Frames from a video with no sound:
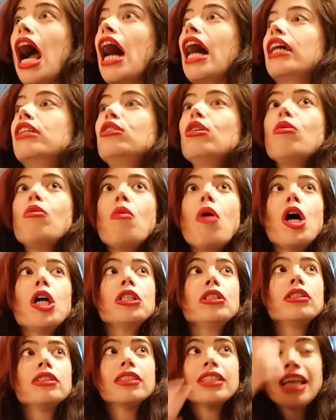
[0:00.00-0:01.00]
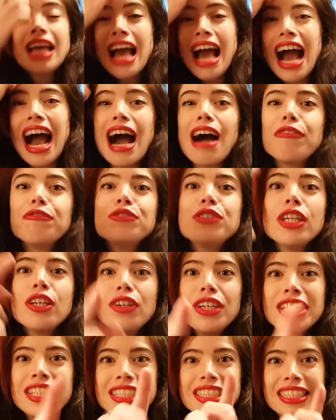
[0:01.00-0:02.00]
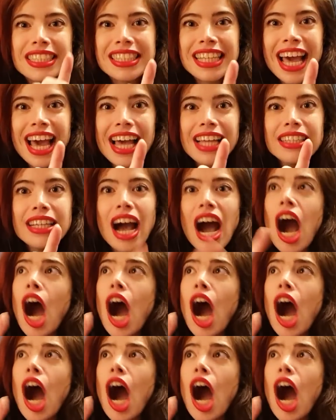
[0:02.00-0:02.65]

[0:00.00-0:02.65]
I don't want." After he said,